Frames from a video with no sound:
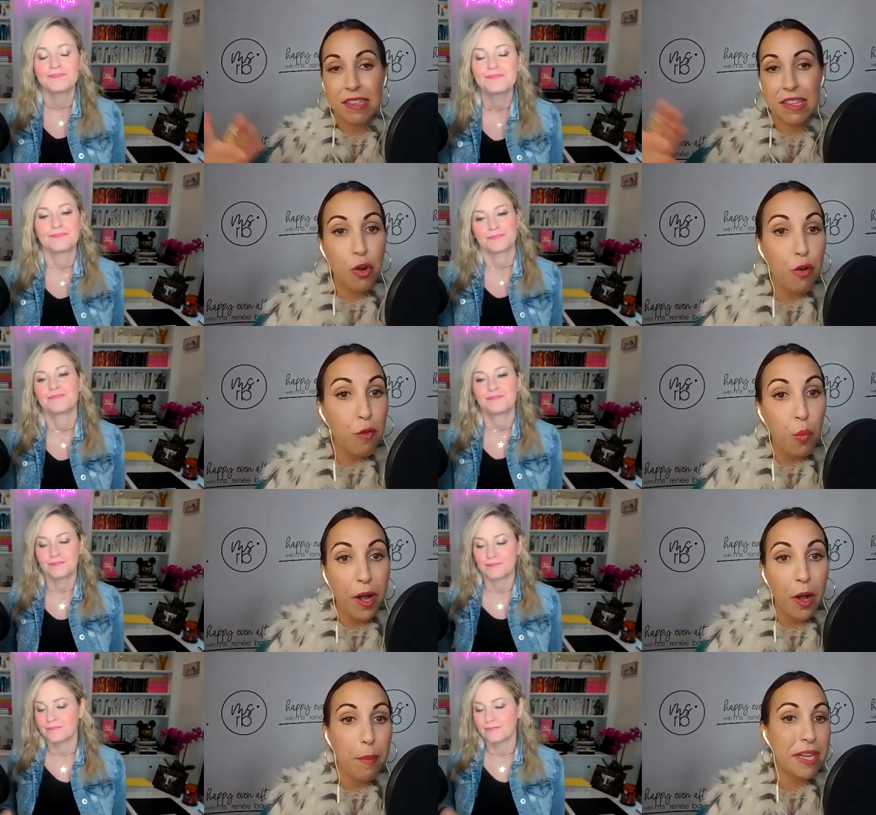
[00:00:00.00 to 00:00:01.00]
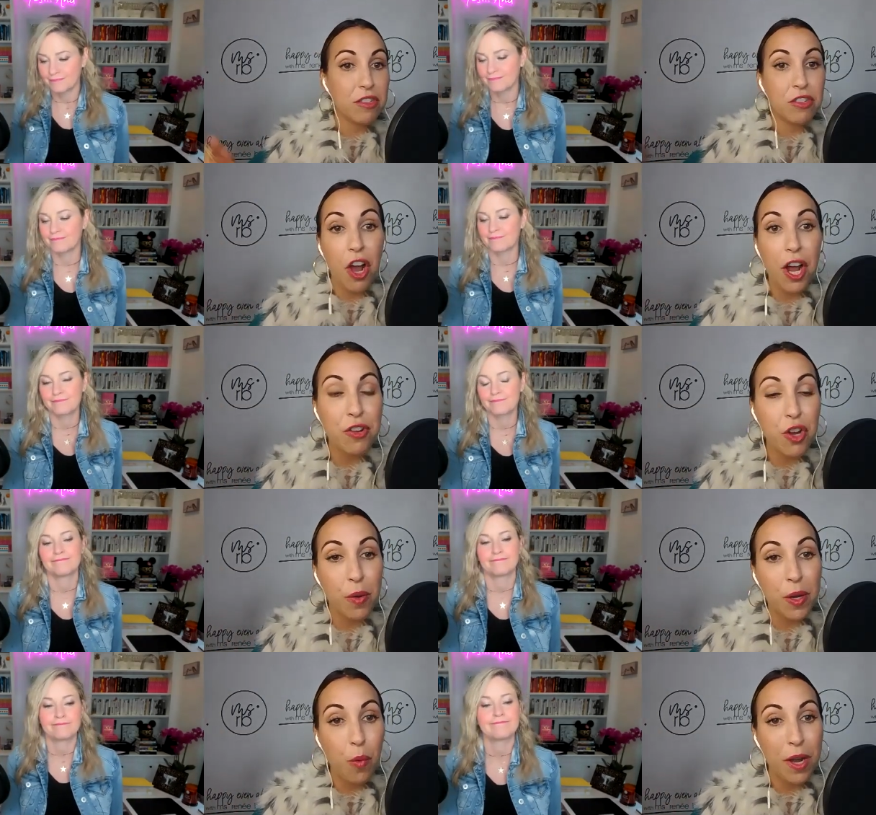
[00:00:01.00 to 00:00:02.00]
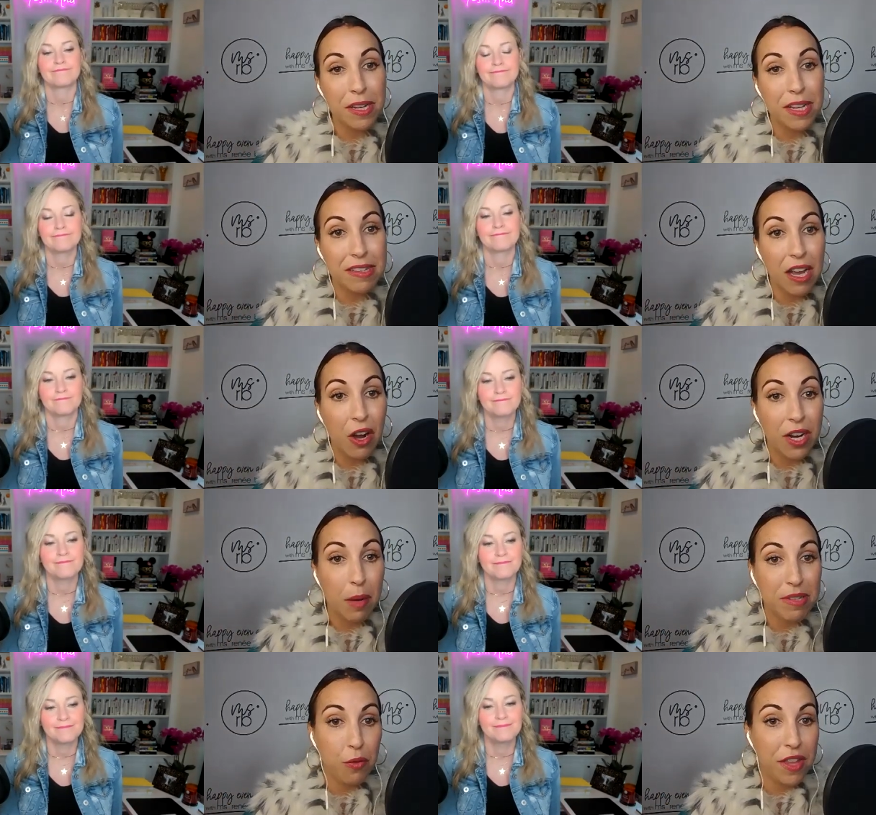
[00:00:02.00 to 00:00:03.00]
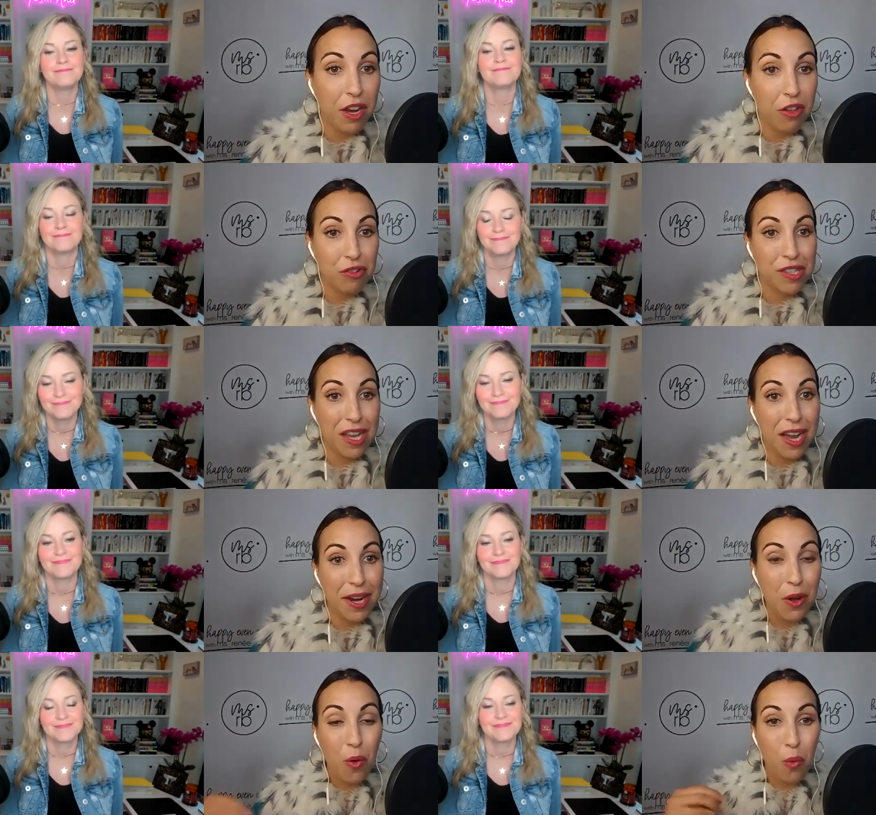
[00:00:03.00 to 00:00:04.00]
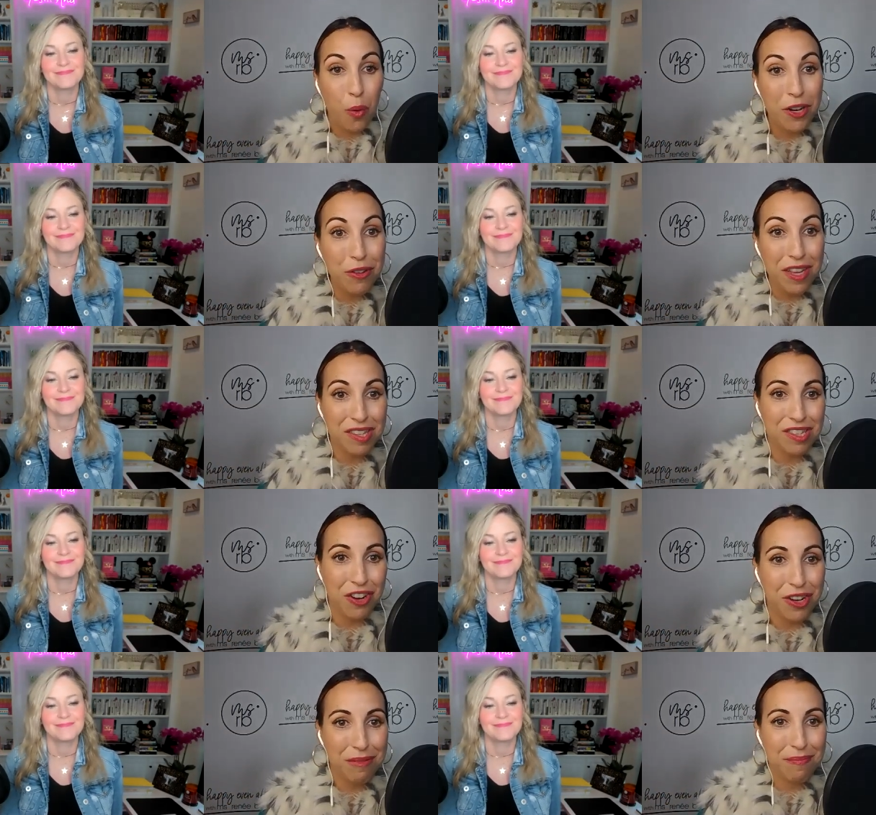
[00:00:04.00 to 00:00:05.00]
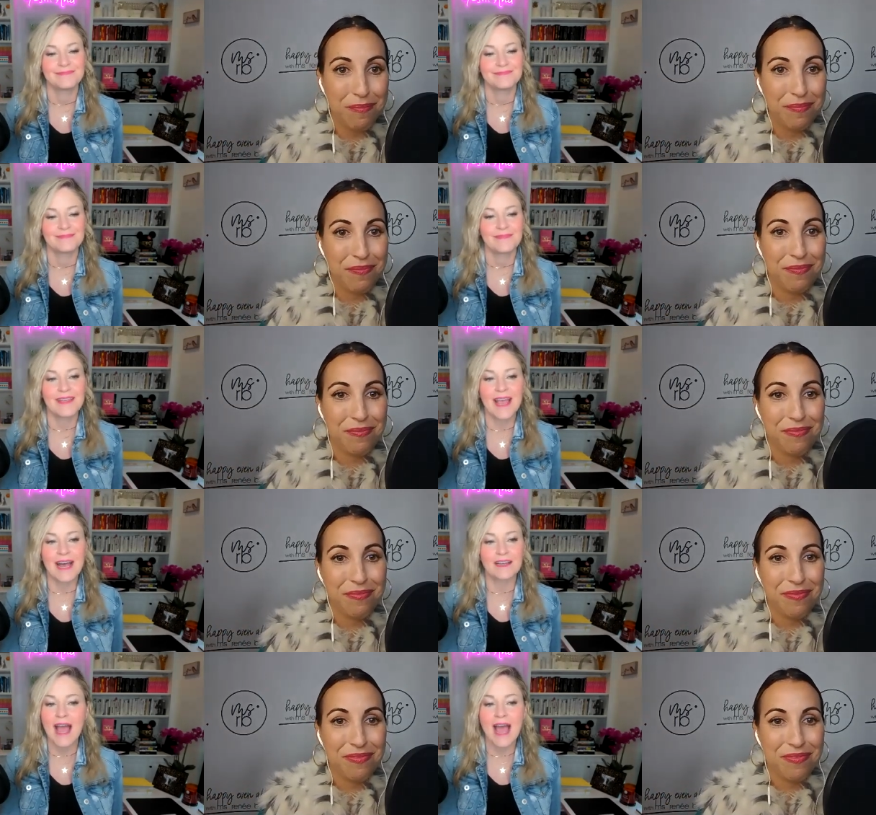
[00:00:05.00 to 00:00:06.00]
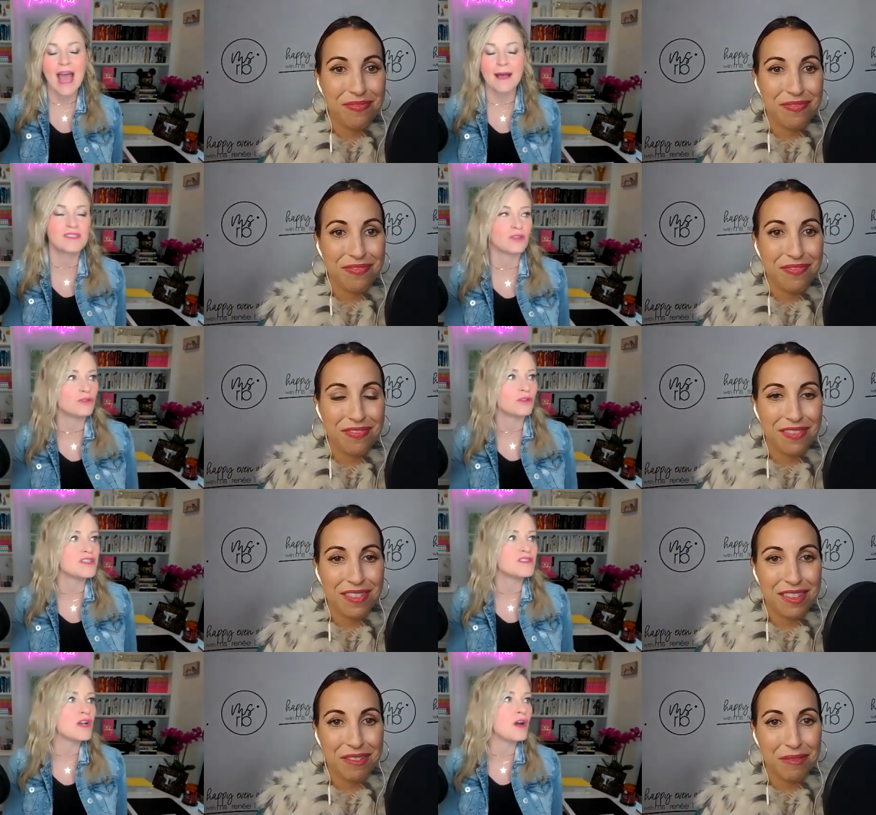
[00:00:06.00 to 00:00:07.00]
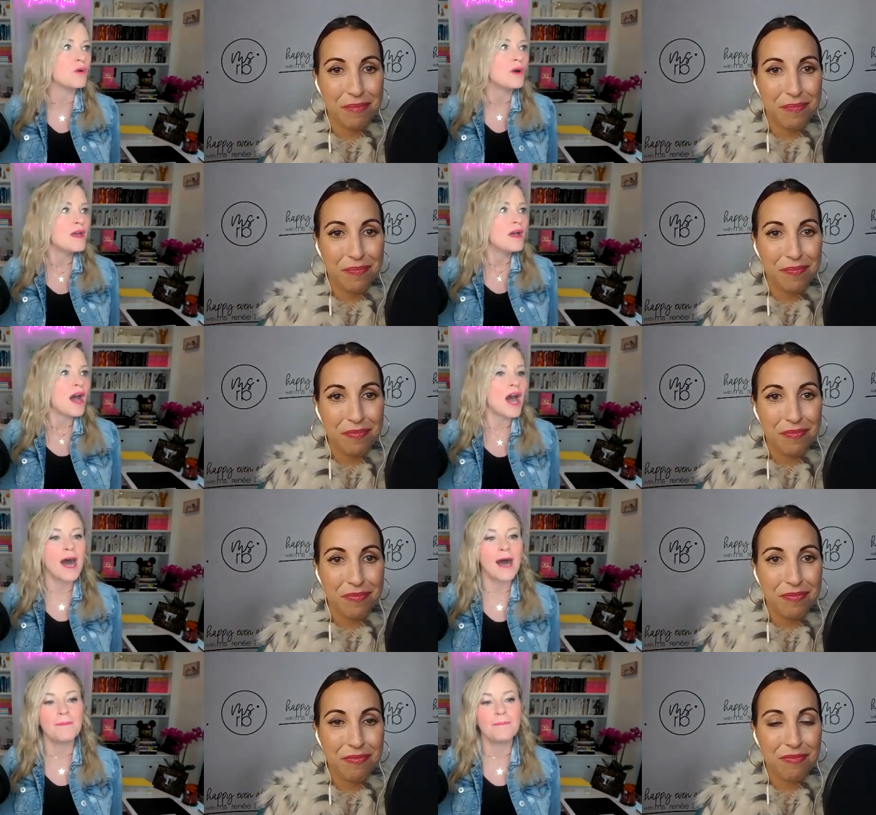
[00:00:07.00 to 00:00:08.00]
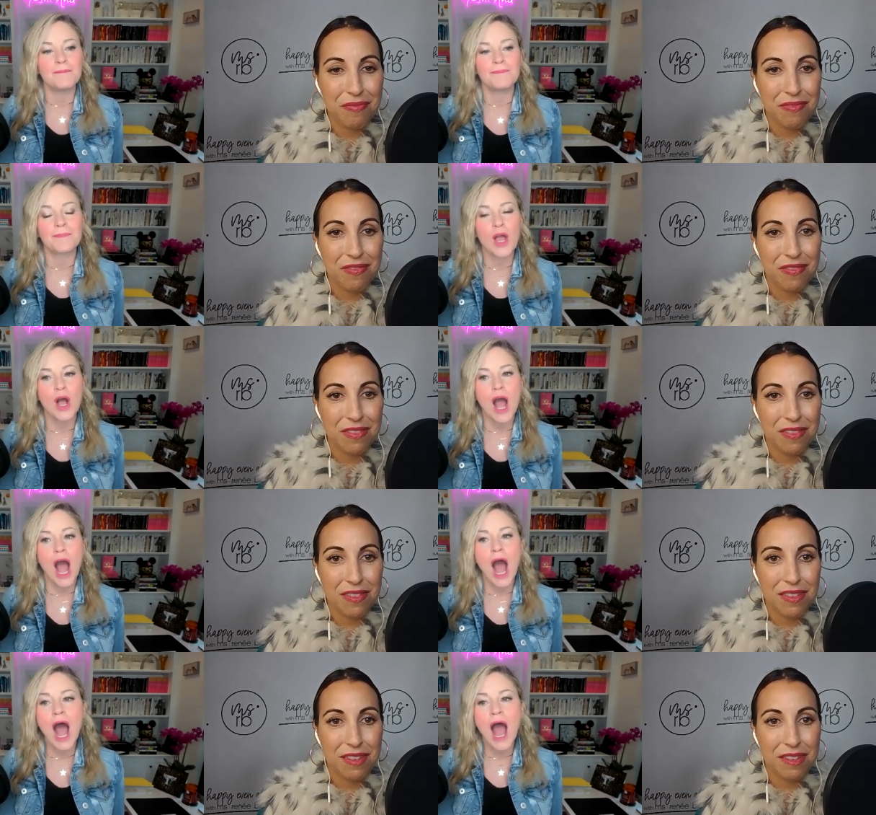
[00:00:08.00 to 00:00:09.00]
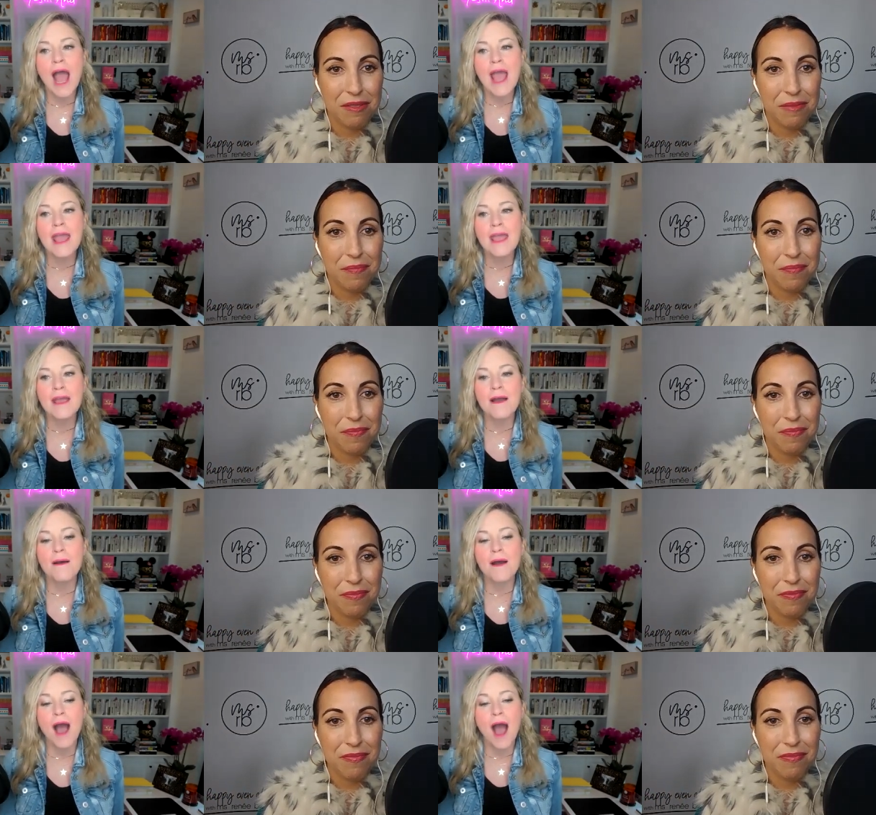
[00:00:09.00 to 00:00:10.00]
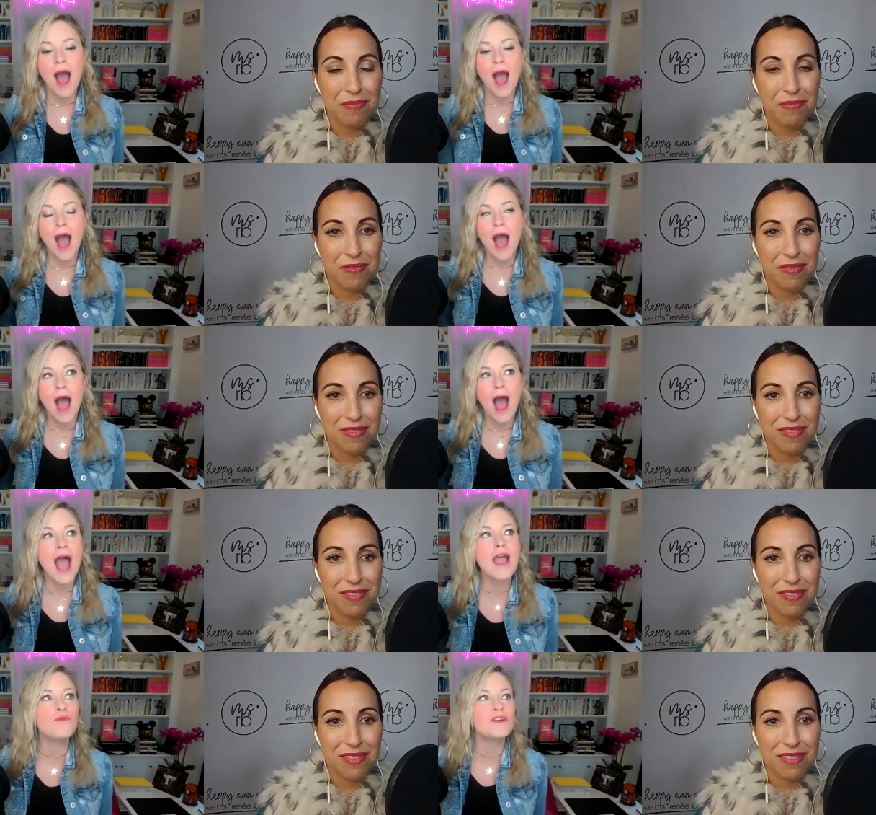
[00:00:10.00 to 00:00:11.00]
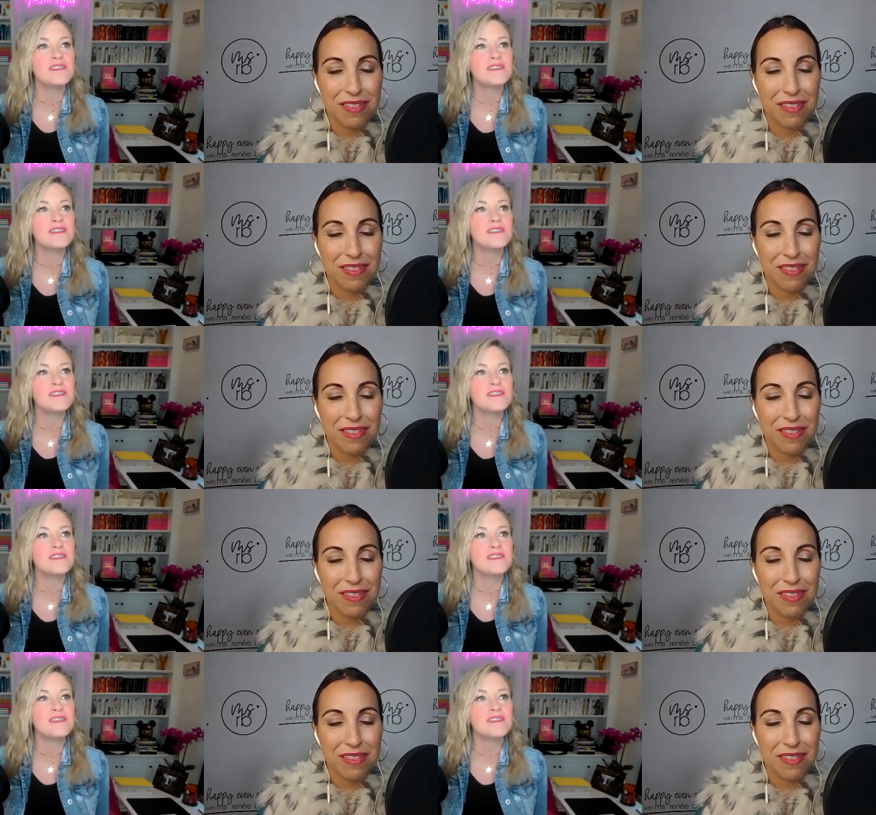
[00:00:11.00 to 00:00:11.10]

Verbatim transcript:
Speaker 1: it's the overwhelm, it's not knowing what is comes out the other side where do they start
Speaker 2: yeah absolutely so um i i would